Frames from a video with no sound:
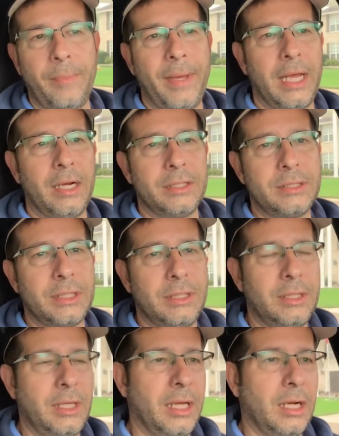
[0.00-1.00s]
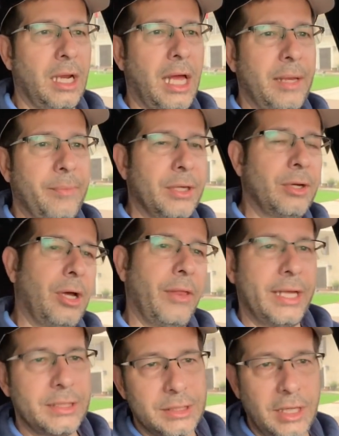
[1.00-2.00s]
the balance and alignment and all
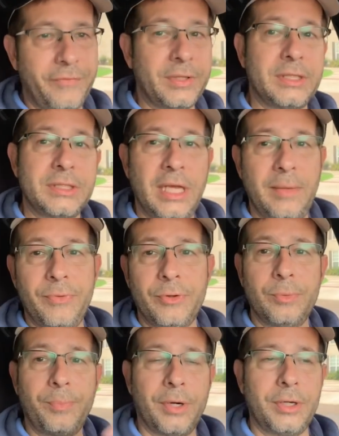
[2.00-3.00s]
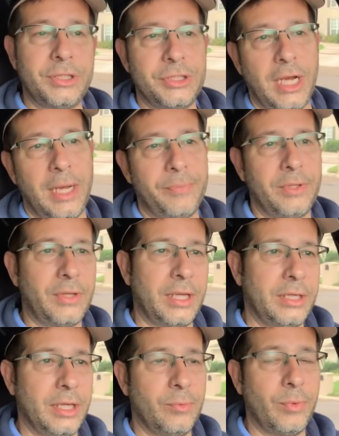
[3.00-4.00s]
that stuff at the same third-party shop that
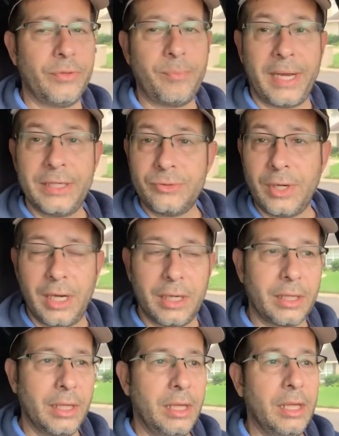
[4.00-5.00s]
they did with my truck,